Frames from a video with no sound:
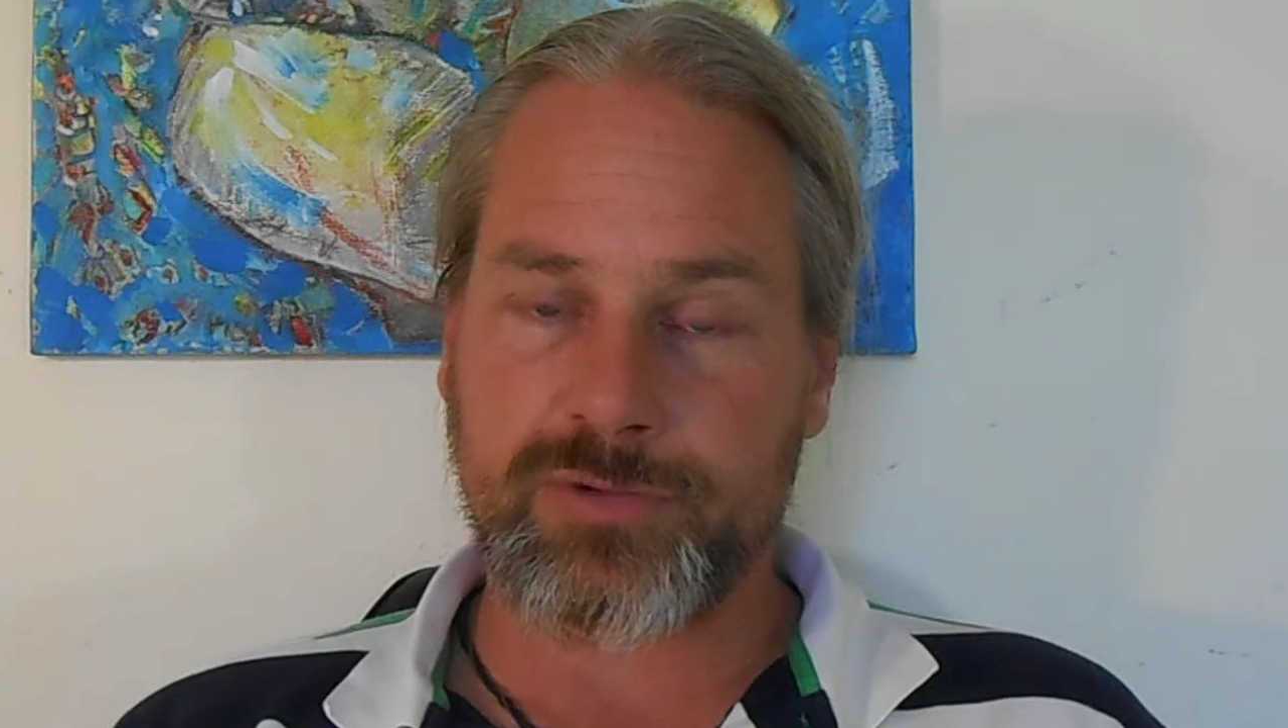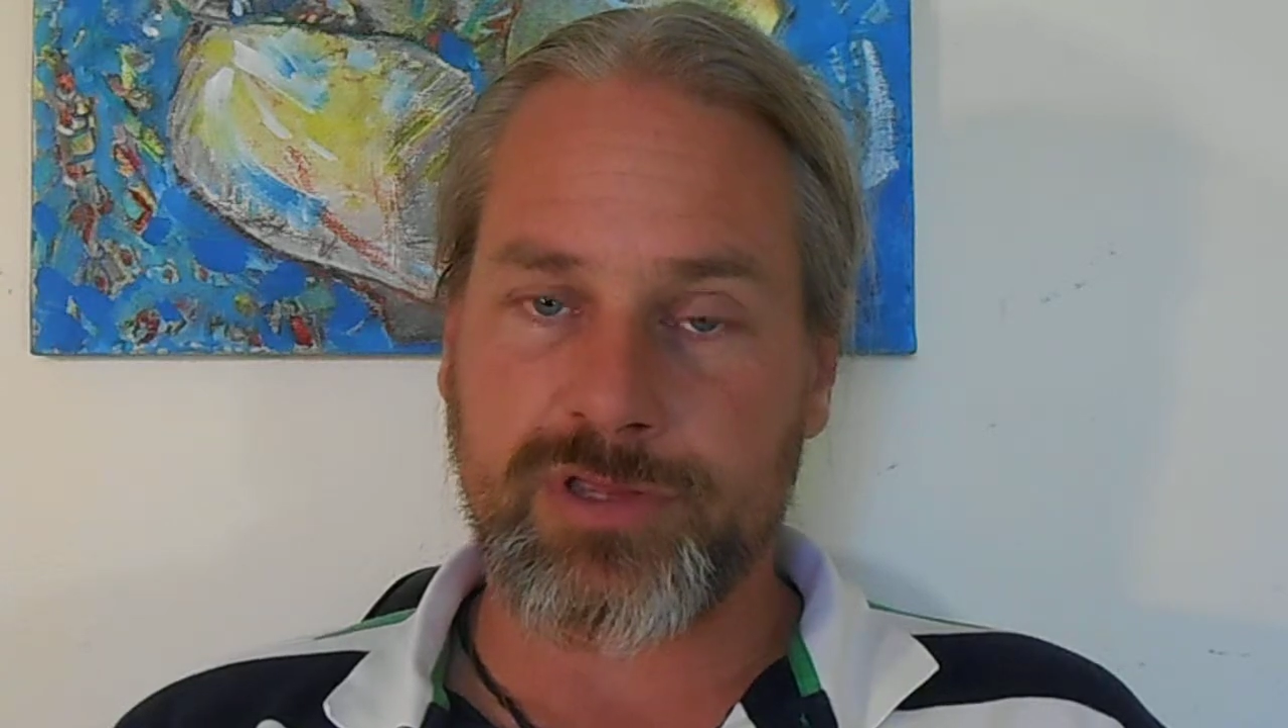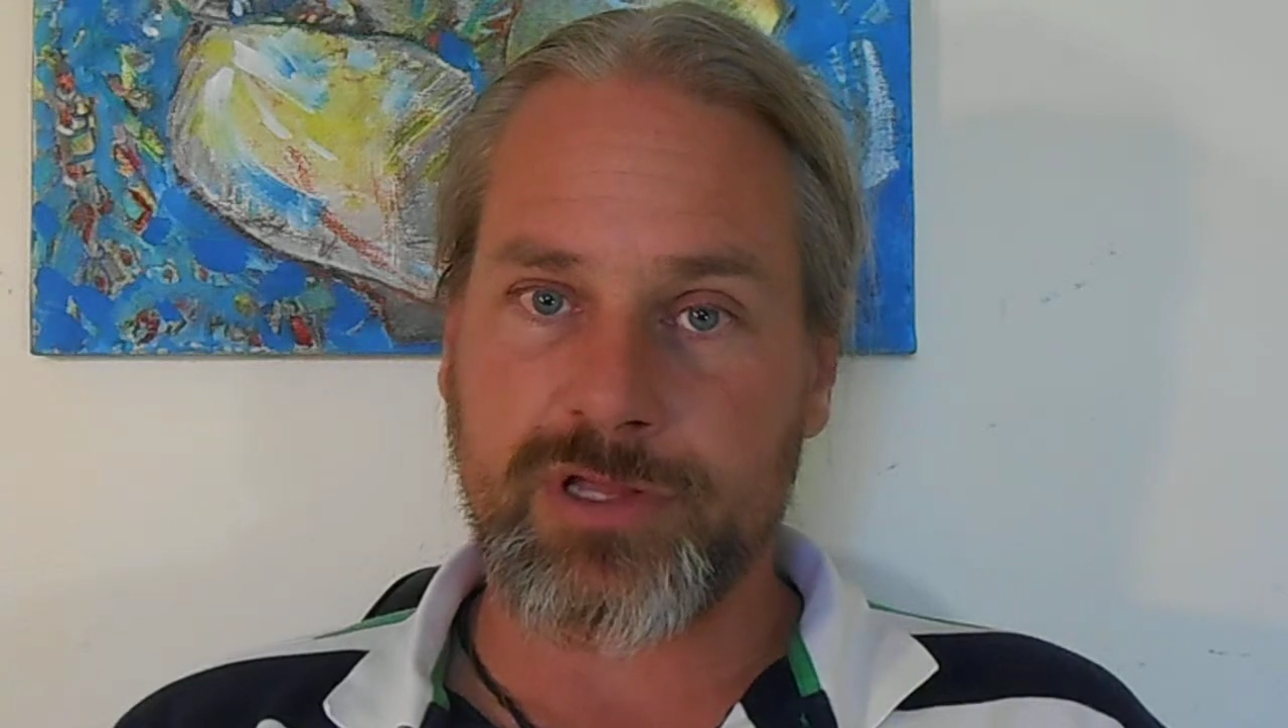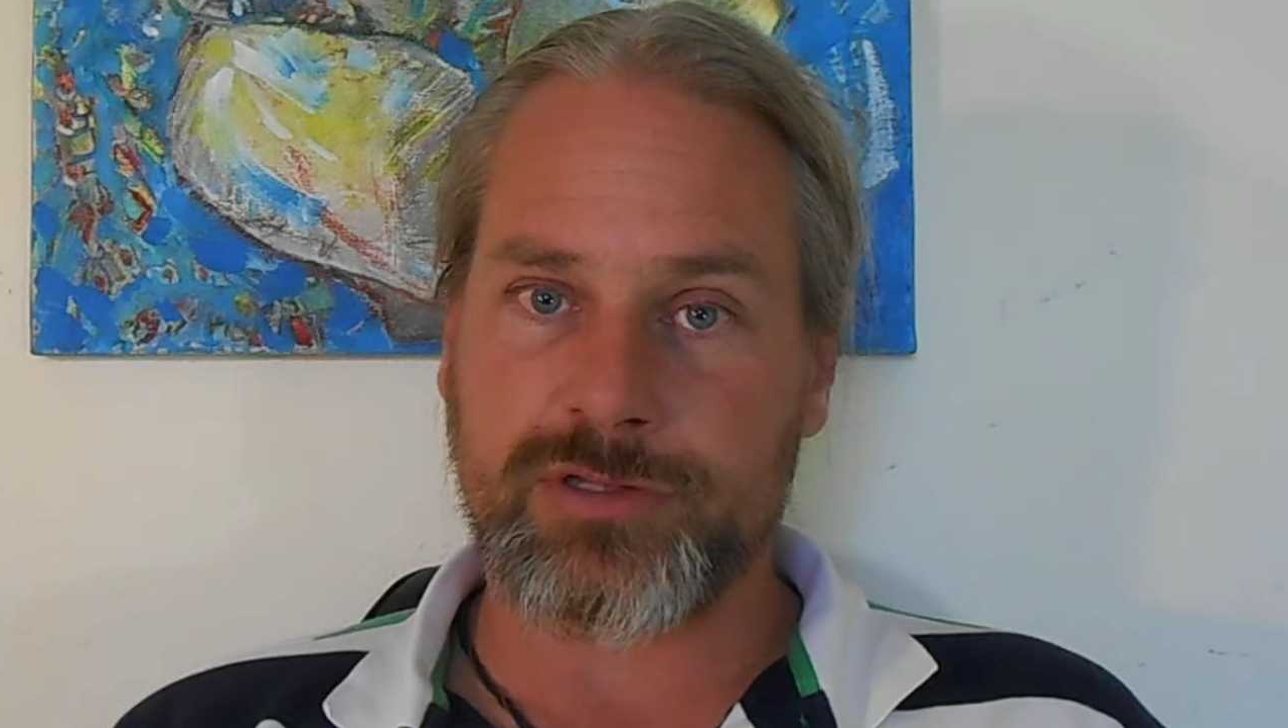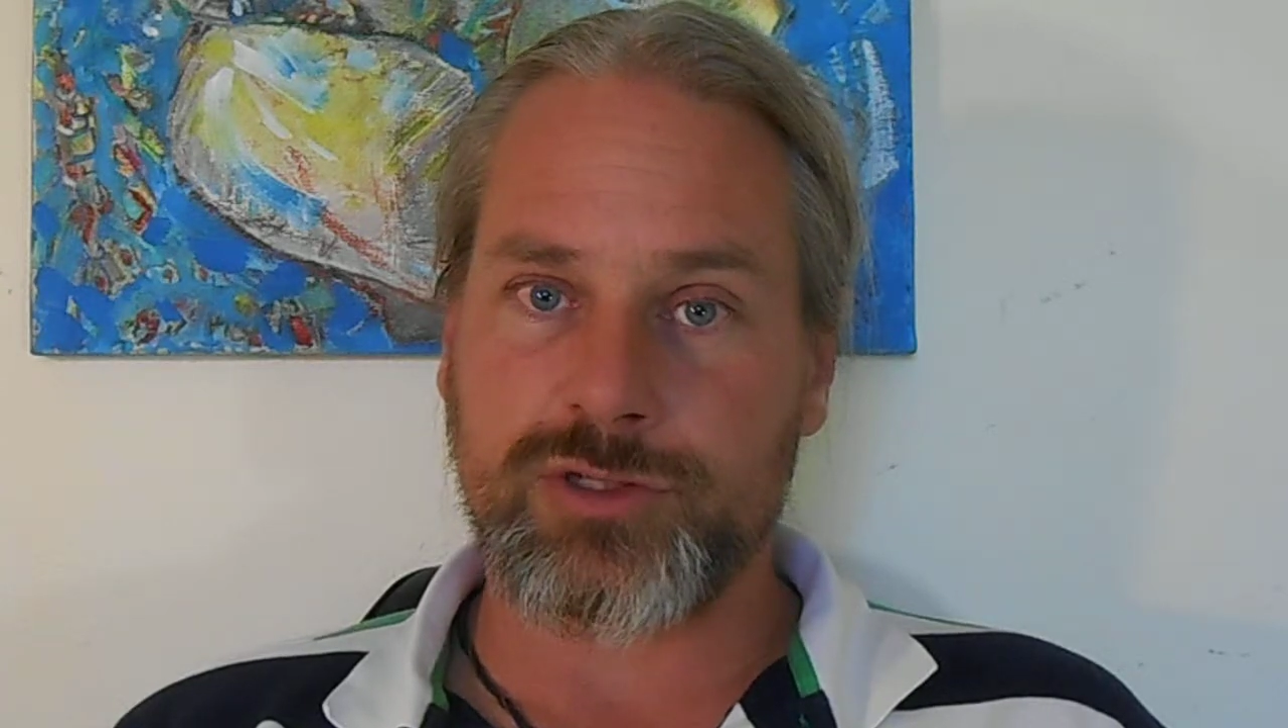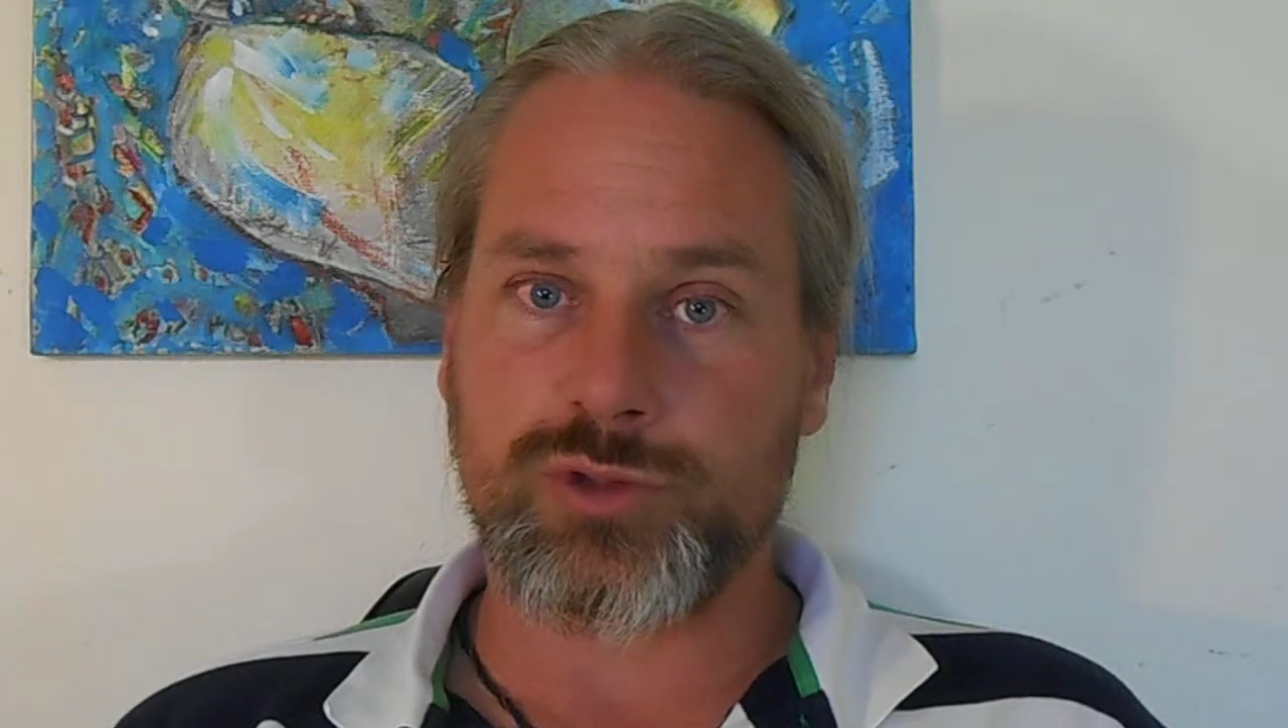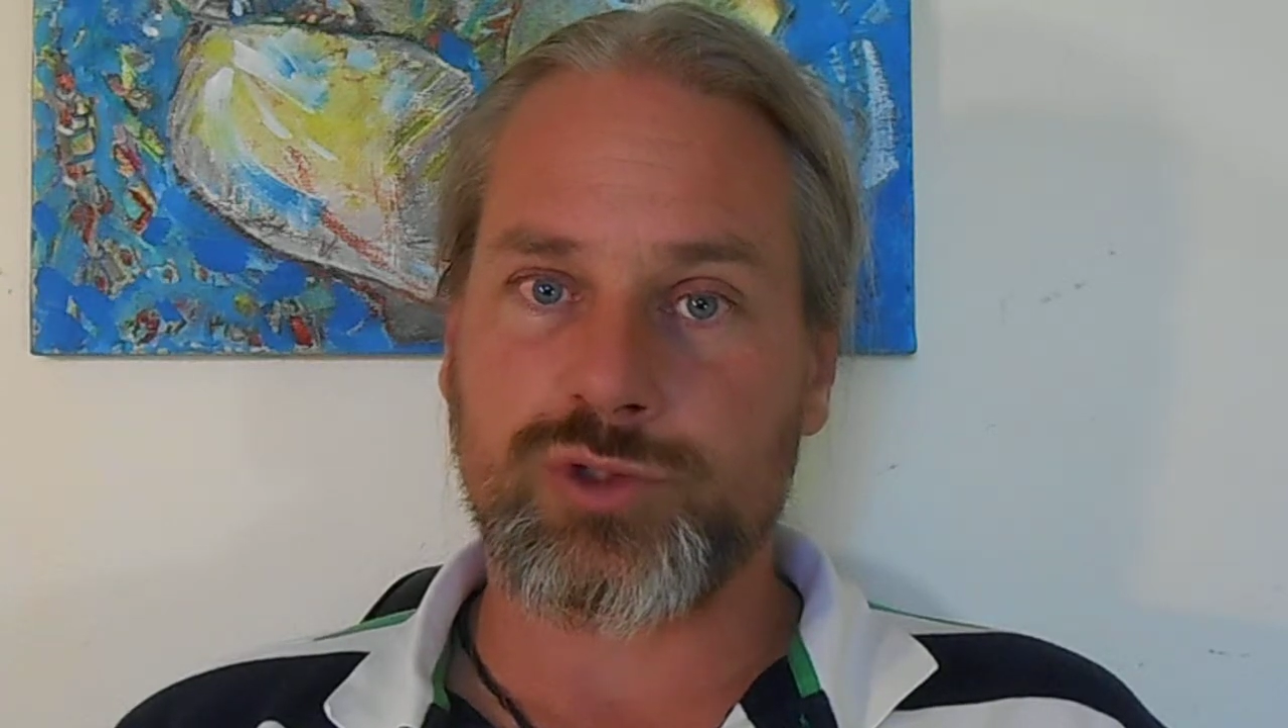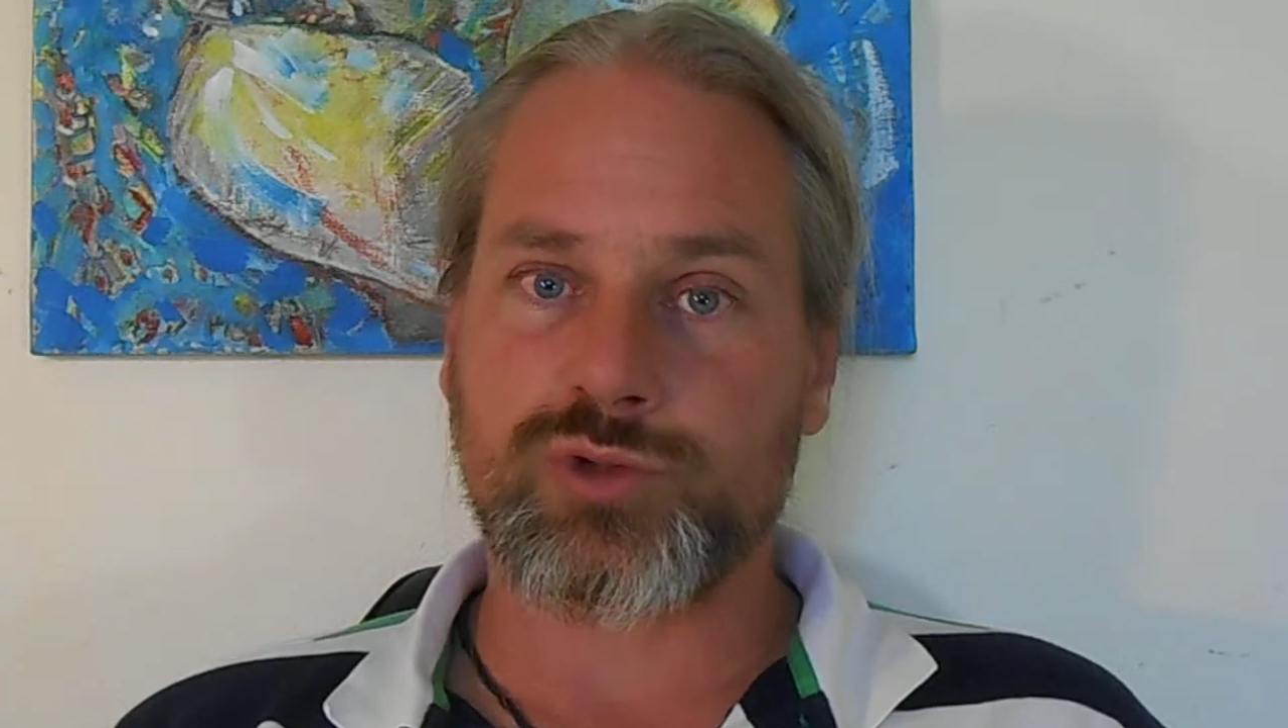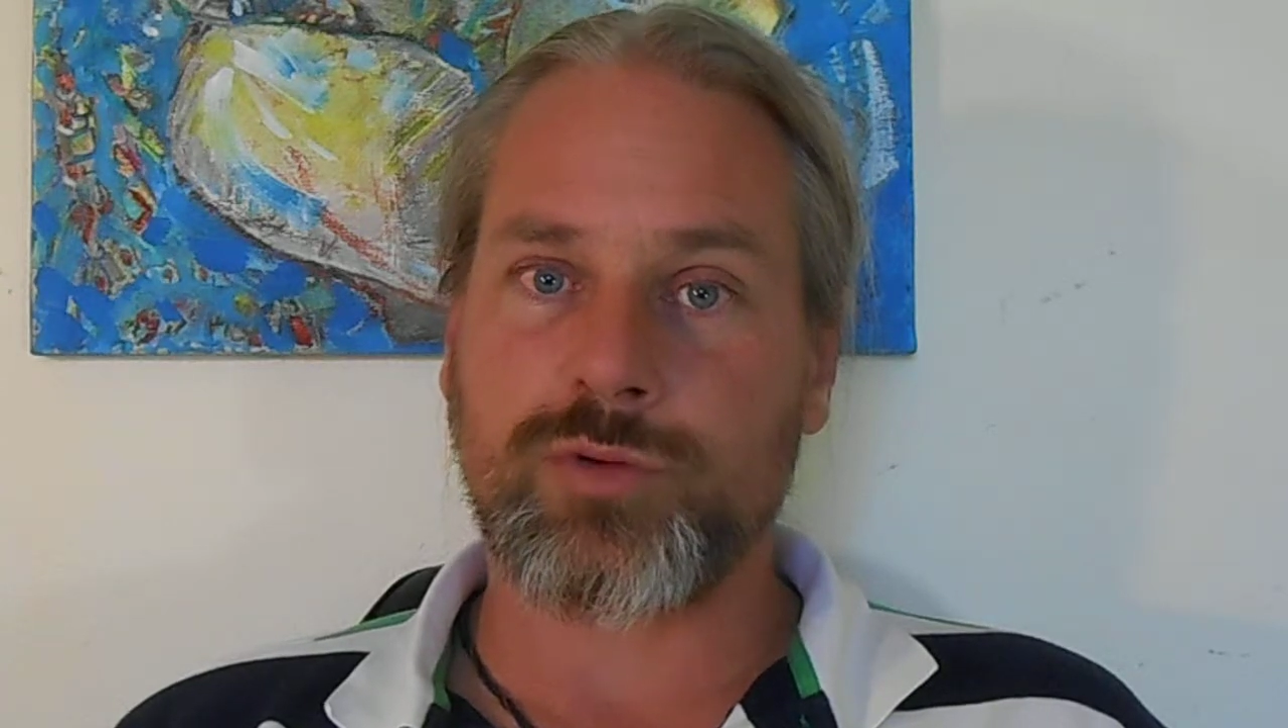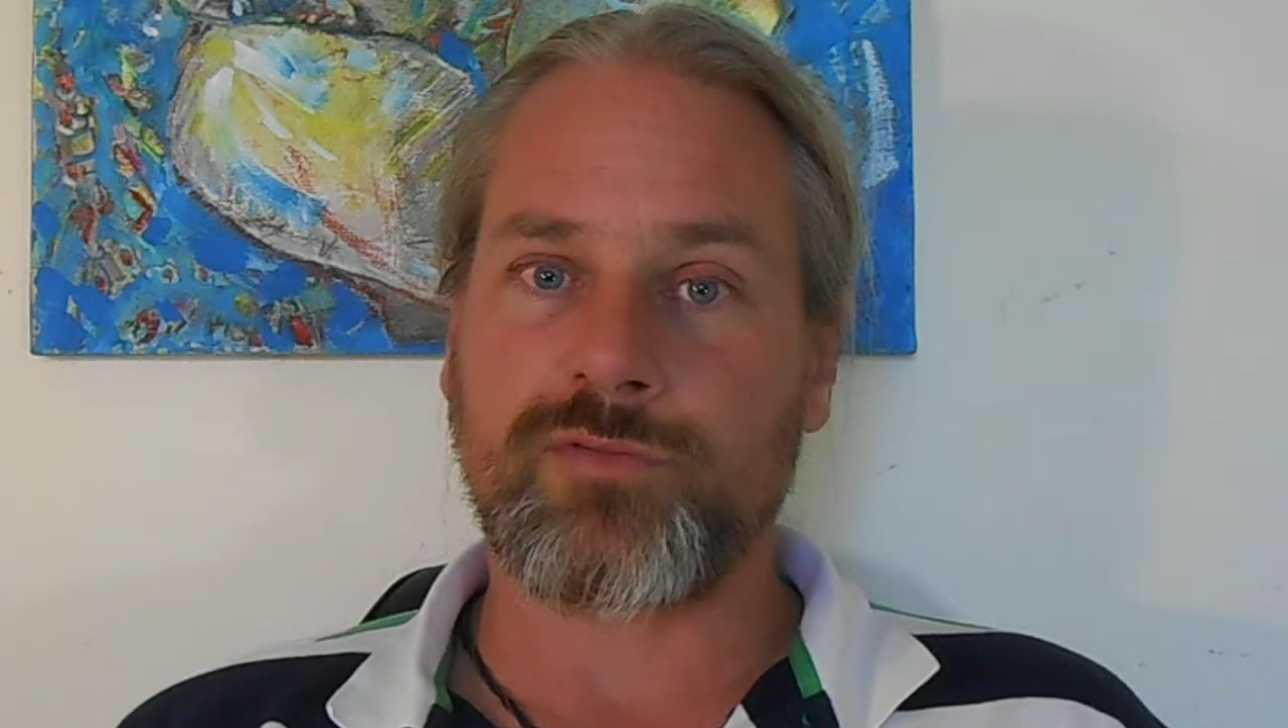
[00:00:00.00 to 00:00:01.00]
with
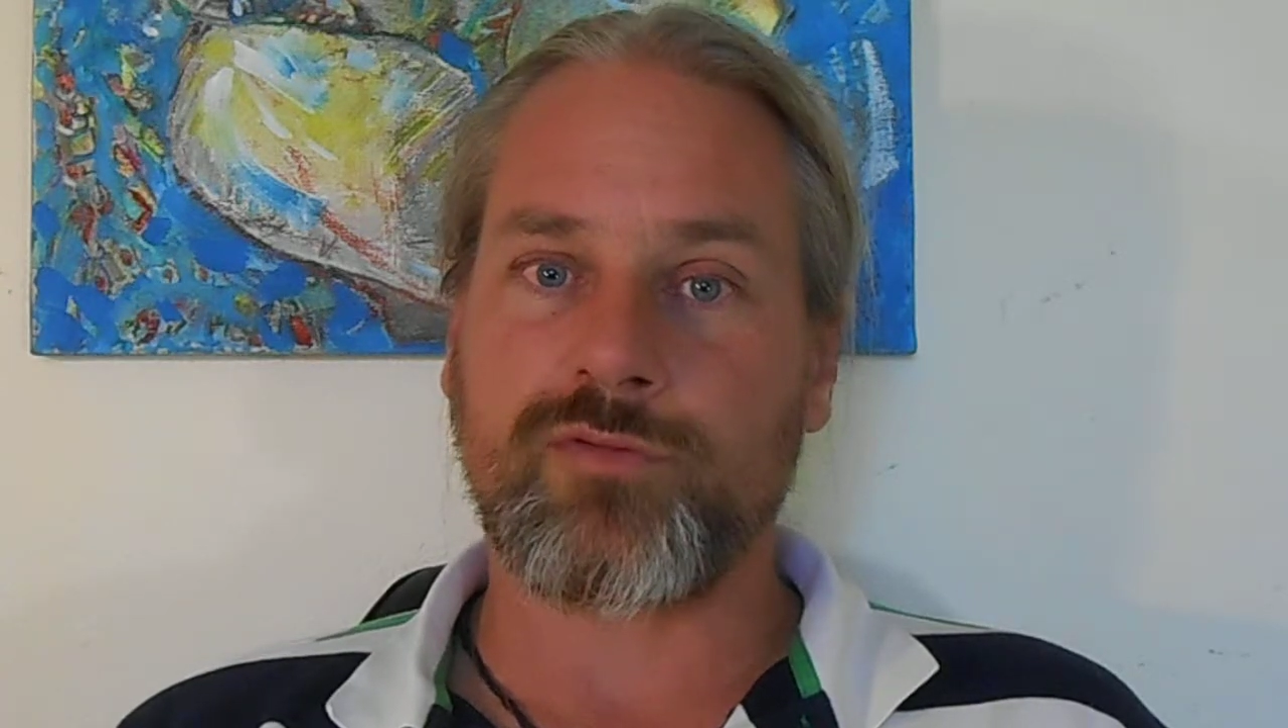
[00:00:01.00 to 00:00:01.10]
unusual